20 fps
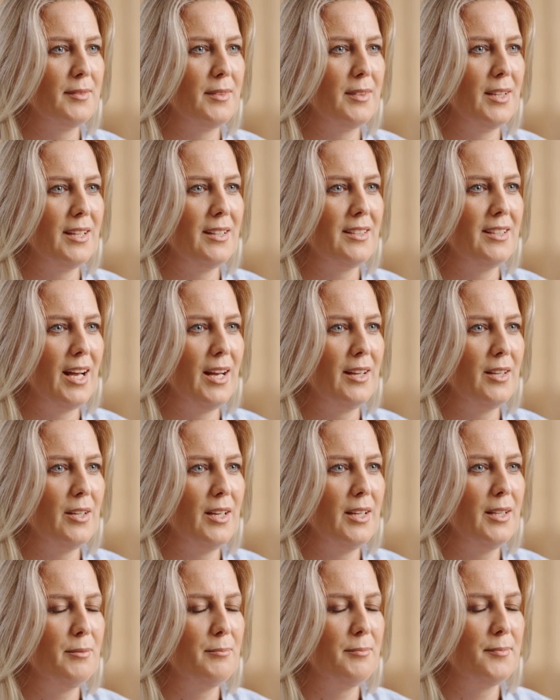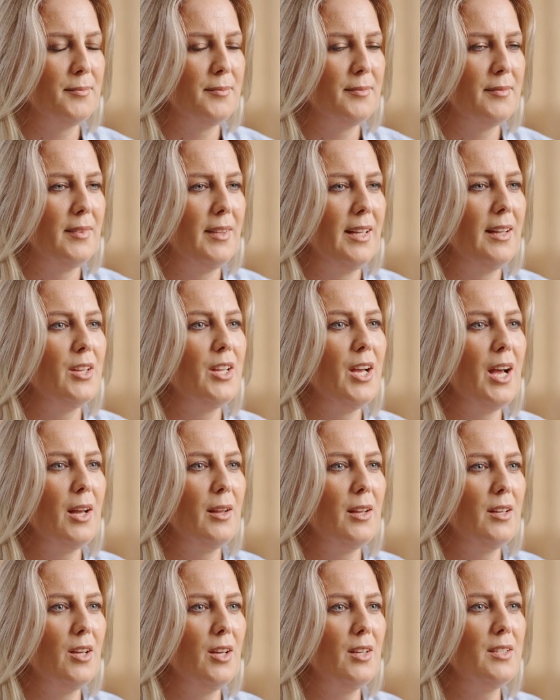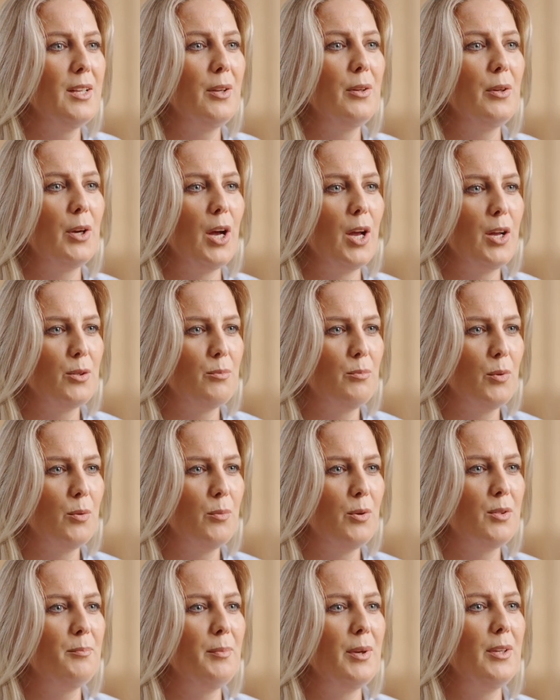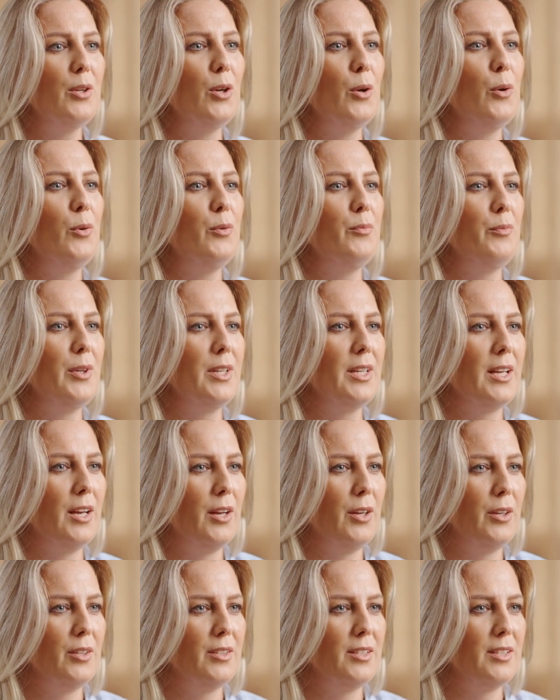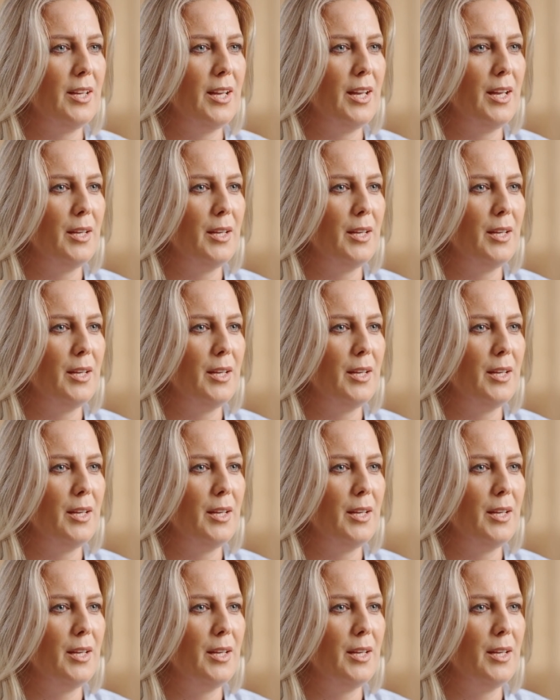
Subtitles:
Exactly. It challenges a lot of what we've been told for years,